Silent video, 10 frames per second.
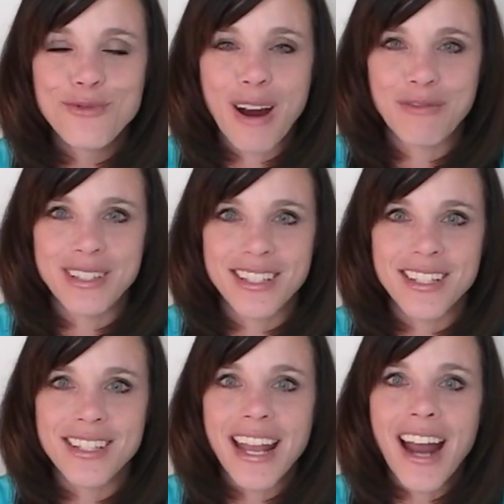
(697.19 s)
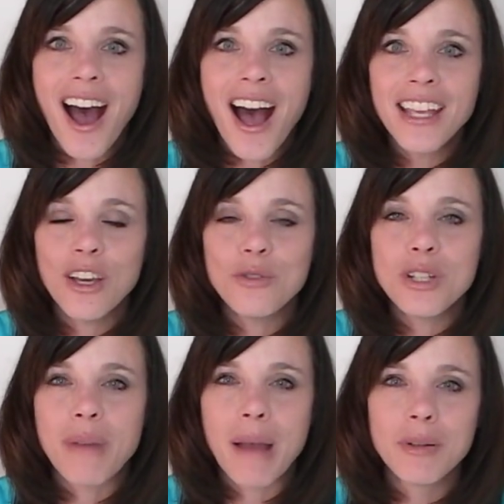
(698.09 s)
references, and I go
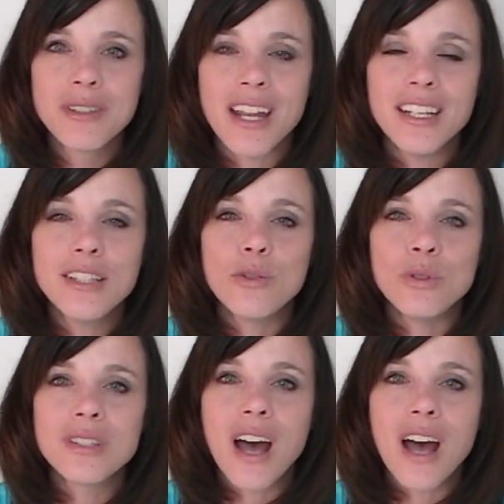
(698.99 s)
to Bible Study Tools